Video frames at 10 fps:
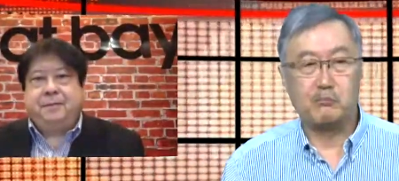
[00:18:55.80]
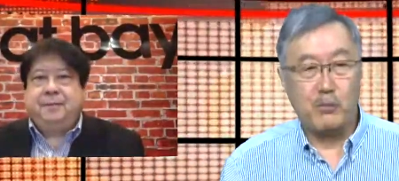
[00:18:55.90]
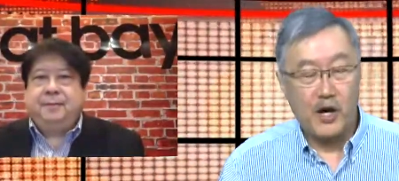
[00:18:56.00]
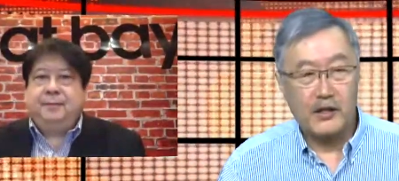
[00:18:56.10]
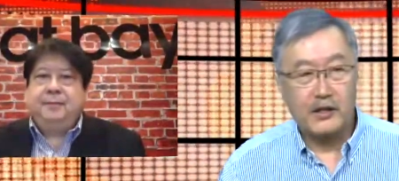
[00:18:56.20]

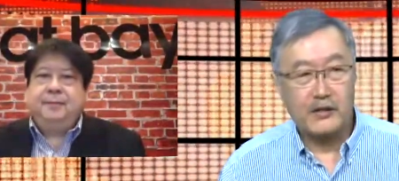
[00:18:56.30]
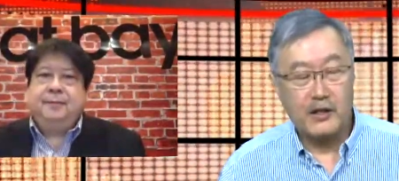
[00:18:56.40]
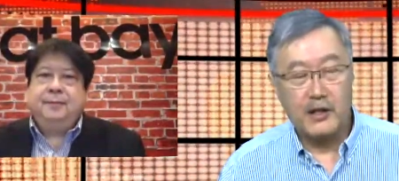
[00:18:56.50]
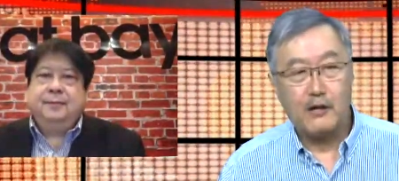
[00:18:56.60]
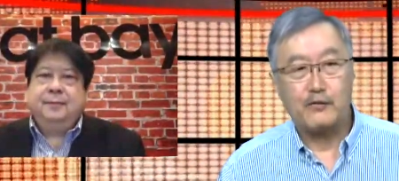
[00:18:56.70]
Speaker 1: market
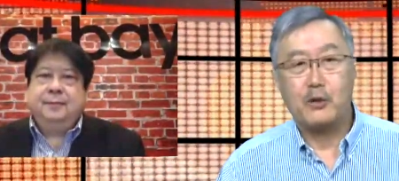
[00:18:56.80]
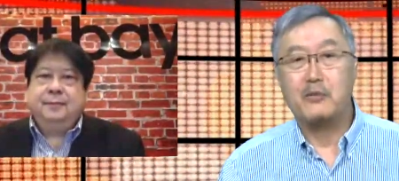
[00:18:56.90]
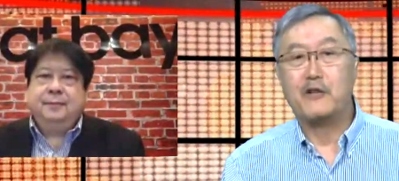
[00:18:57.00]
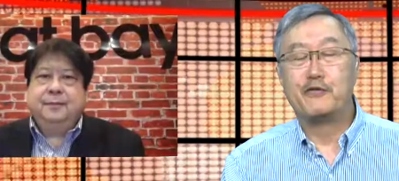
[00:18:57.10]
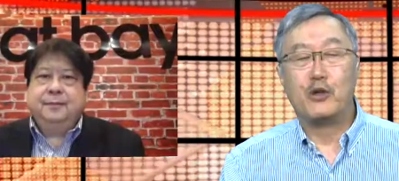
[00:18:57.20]
for,
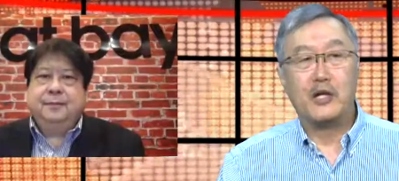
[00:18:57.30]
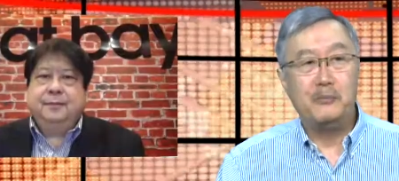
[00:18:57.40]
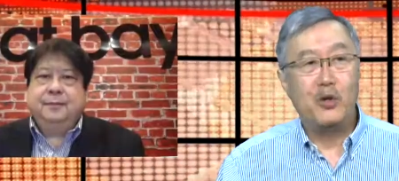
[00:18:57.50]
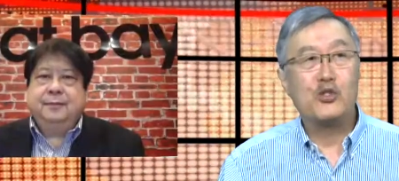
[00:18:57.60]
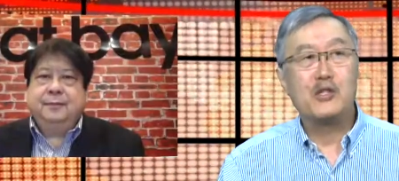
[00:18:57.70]
for
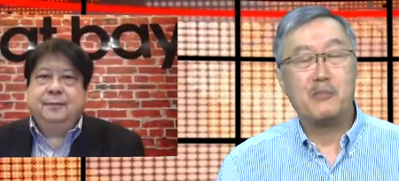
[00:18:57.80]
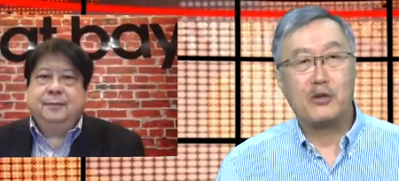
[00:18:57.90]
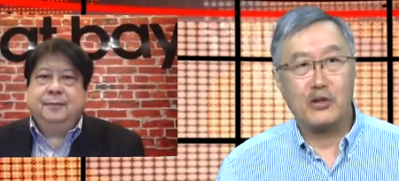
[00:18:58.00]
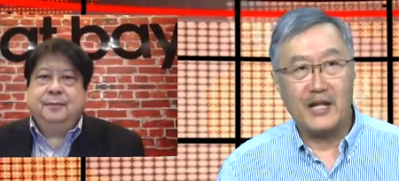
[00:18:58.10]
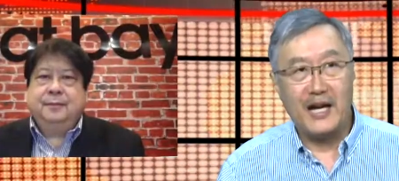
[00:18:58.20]
emerging
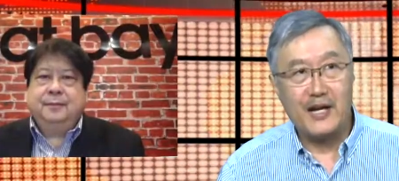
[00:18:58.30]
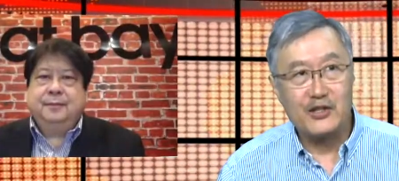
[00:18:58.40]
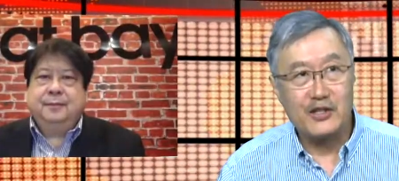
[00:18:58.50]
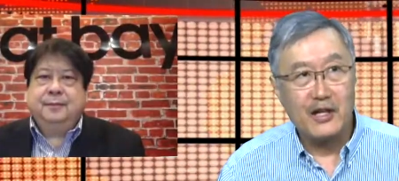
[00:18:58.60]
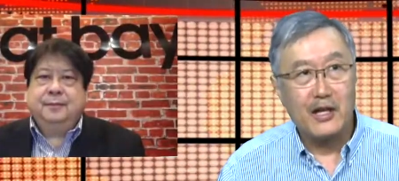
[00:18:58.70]
middle
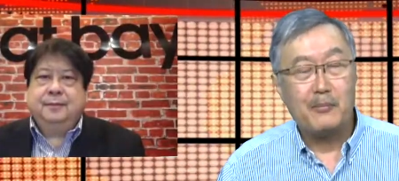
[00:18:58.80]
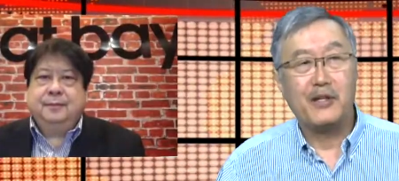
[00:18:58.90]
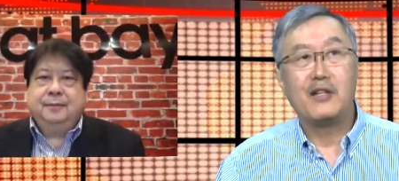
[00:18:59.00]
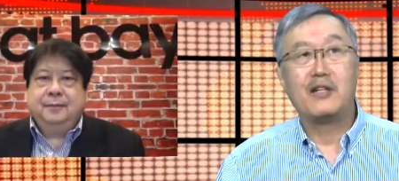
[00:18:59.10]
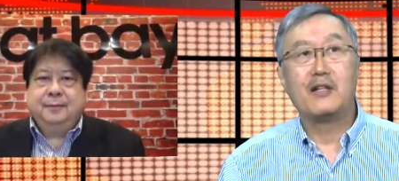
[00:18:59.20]
class,
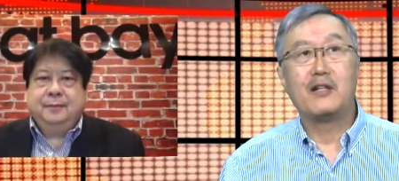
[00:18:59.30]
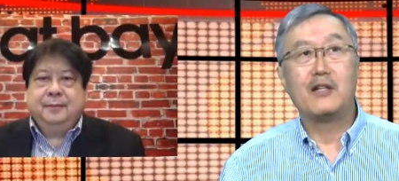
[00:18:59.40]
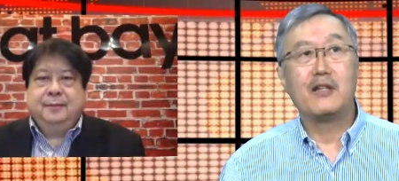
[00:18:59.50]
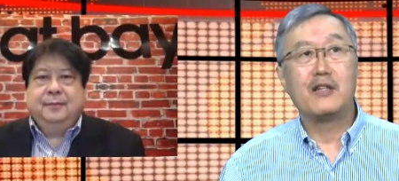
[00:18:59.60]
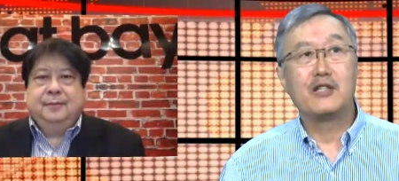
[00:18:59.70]
but there,
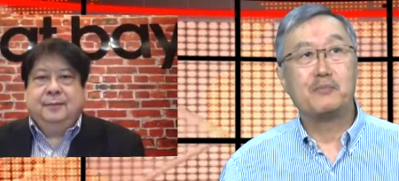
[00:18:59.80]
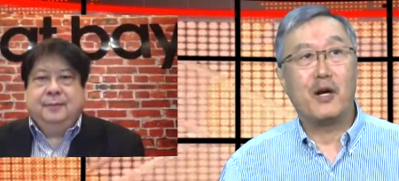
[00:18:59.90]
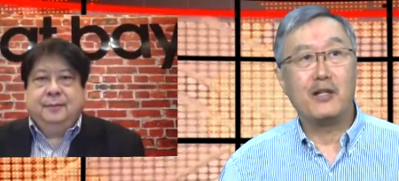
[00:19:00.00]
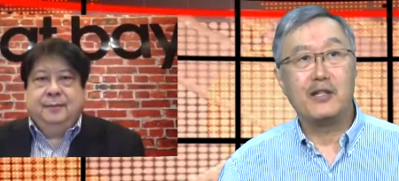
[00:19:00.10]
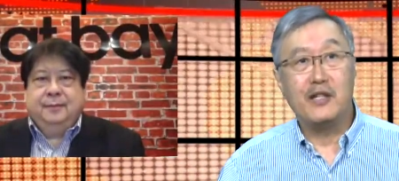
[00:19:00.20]
this
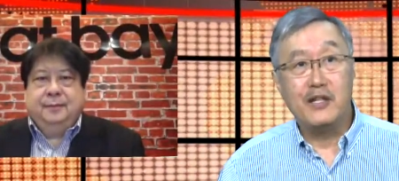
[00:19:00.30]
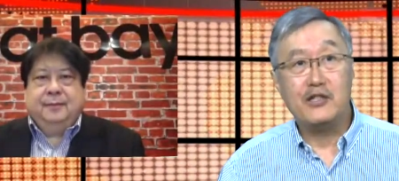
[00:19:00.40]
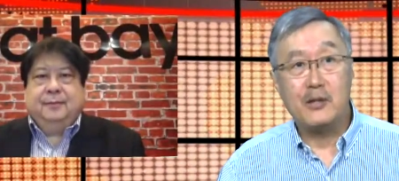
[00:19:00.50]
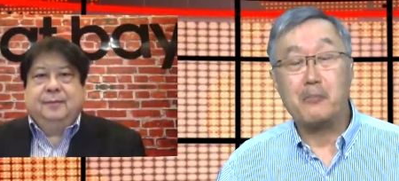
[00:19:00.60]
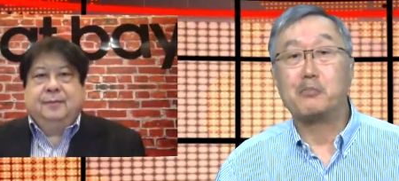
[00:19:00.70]
market
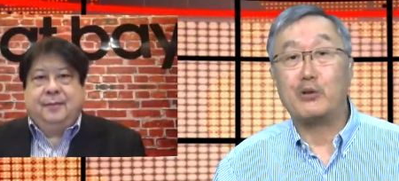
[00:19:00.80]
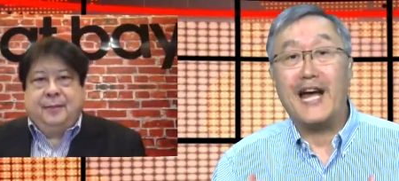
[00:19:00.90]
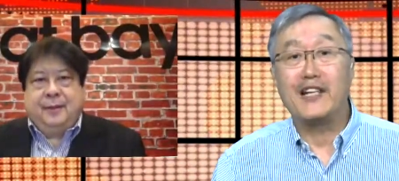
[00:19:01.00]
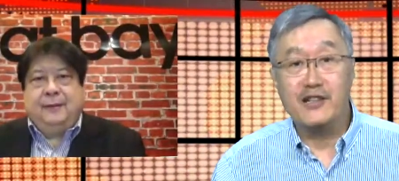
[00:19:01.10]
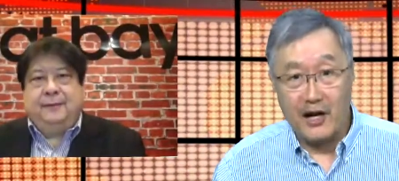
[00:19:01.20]
is
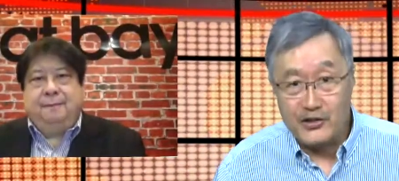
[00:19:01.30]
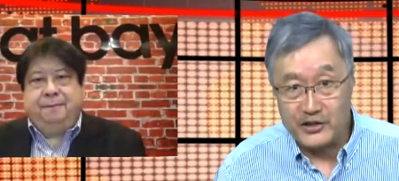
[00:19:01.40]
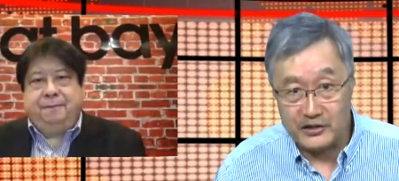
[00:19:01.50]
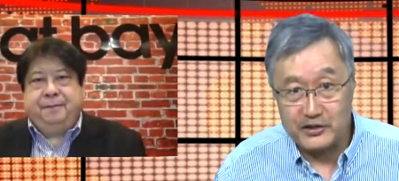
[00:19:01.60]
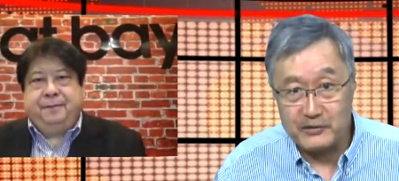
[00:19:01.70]
brand
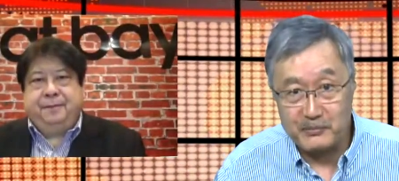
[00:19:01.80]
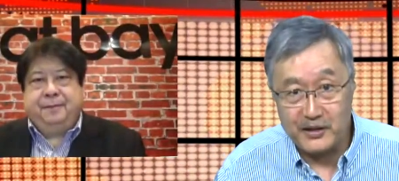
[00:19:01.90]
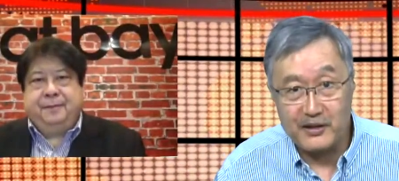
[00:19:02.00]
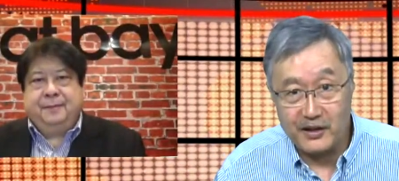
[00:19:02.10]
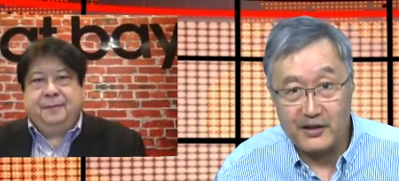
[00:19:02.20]
conscious.
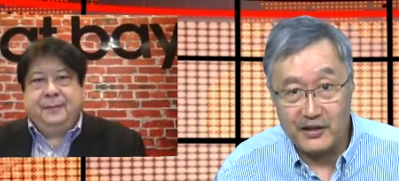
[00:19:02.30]
Uh, that